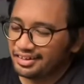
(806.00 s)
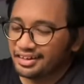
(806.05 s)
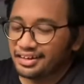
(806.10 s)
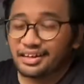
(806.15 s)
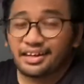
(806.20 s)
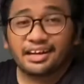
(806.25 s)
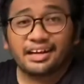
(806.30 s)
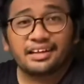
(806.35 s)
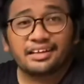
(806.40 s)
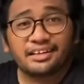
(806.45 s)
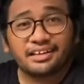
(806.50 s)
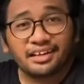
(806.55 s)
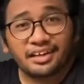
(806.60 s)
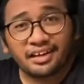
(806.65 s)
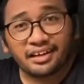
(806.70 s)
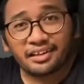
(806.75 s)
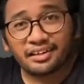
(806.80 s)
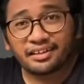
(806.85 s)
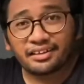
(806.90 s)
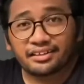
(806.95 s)
and yeah,
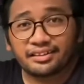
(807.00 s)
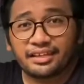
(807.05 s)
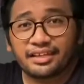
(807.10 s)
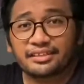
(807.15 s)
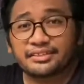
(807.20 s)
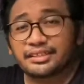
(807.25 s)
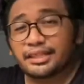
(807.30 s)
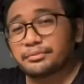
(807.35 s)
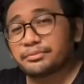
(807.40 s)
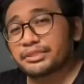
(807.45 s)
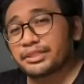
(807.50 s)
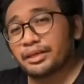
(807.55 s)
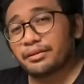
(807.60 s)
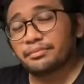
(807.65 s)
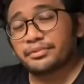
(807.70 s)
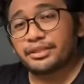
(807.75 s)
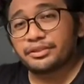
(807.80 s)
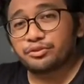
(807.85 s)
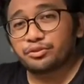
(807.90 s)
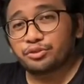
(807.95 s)
that sums up
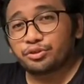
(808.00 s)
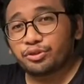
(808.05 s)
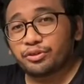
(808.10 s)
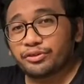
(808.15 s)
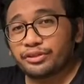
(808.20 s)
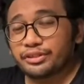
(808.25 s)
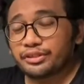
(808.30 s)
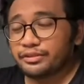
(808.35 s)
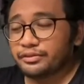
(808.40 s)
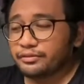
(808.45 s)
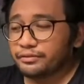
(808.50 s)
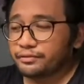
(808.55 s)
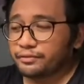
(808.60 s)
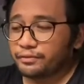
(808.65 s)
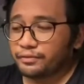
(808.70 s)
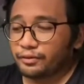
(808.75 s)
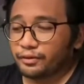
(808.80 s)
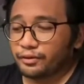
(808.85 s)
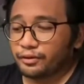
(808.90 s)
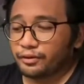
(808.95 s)
the tutorial
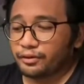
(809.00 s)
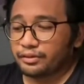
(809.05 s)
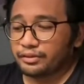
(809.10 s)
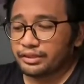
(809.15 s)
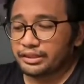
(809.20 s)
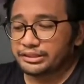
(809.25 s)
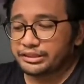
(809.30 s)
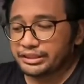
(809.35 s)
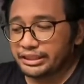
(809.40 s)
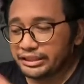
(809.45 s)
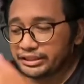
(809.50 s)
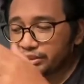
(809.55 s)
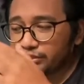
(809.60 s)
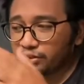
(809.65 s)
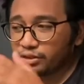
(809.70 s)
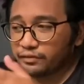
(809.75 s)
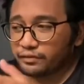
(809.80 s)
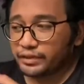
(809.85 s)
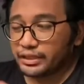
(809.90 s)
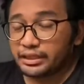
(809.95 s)
for the change
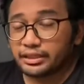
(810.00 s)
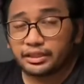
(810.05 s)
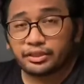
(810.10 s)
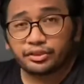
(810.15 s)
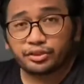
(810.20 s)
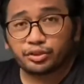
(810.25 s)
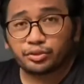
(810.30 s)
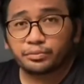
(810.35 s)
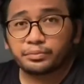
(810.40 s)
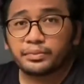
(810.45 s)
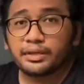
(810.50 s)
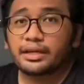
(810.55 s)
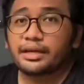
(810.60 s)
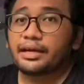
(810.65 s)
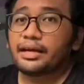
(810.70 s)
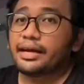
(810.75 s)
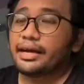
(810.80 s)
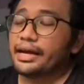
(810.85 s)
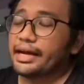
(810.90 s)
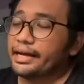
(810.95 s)
of inner tube
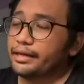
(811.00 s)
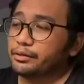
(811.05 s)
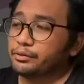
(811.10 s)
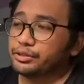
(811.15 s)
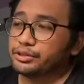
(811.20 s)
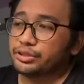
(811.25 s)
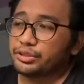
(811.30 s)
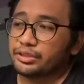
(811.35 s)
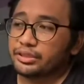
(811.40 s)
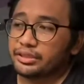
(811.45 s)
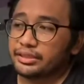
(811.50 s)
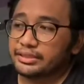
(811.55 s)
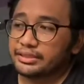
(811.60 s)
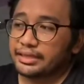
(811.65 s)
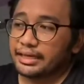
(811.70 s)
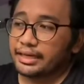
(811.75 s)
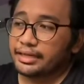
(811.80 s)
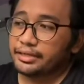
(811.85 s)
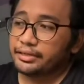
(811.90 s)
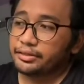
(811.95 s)
and also the
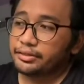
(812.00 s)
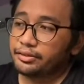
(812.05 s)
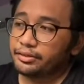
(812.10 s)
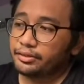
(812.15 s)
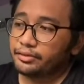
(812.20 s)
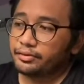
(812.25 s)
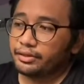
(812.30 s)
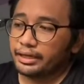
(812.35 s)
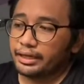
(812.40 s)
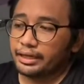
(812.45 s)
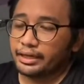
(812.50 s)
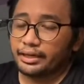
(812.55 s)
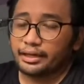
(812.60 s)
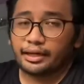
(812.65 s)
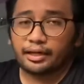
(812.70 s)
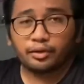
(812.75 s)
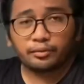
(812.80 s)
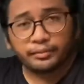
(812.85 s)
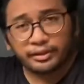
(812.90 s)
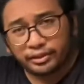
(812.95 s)
tire. And I
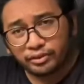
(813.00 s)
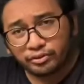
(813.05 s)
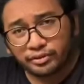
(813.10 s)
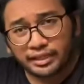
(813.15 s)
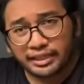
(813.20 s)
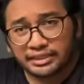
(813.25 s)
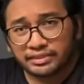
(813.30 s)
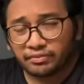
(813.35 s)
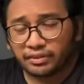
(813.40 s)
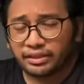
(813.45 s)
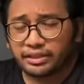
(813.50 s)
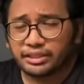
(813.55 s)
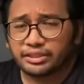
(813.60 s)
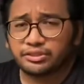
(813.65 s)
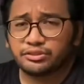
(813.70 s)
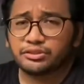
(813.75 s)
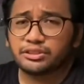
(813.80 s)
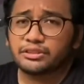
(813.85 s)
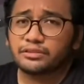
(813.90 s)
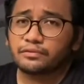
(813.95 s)
hope that you guys find this
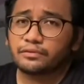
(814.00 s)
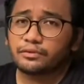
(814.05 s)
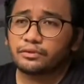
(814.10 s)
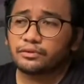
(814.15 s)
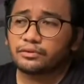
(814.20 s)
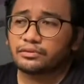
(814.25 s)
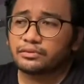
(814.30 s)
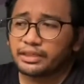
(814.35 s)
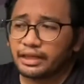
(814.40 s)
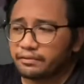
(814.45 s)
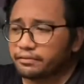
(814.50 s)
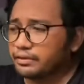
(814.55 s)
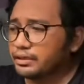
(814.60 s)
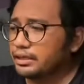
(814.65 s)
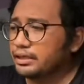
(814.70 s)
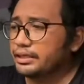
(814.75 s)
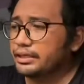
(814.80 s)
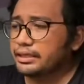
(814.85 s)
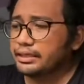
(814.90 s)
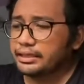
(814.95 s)
useful.
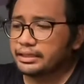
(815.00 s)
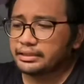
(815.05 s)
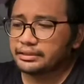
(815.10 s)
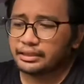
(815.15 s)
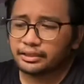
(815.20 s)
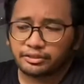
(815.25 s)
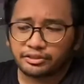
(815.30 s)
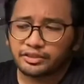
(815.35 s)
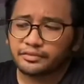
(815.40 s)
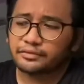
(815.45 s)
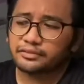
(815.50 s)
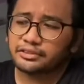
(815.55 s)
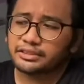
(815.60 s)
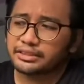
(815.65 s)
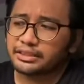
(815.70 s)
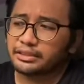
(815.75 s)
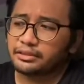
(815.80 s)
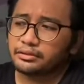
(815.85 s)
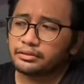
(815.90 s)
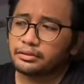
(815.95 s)
Definitely is a useful
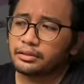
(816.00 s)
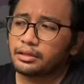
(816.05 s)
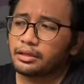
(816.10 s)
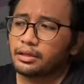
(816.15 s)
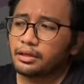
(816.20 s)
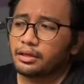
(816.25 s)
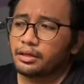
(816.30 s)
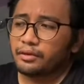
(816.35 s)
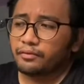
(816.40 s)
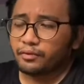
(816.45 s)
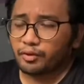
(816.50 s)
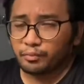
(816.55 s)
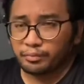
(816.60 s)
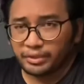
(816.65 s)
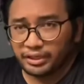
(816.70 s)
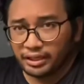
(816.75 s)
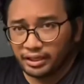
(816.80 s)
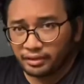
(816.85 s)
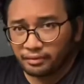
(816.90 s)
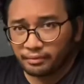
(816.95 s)
skill for me,